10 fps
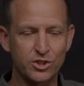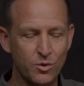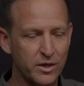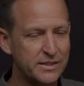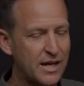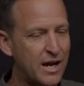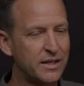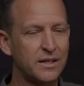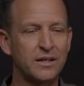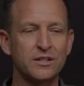and so
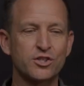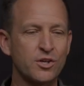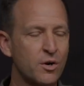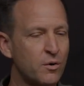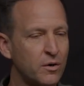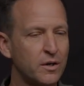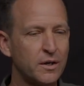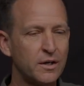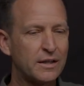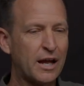excited and so
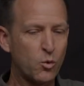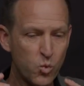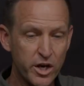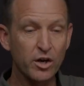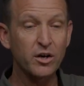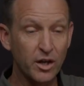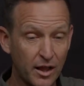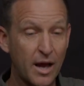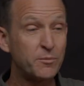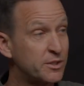like, we are going to
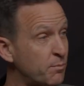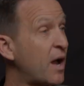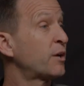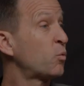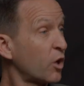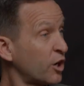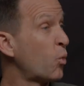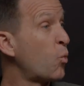climb this mountain and we're going to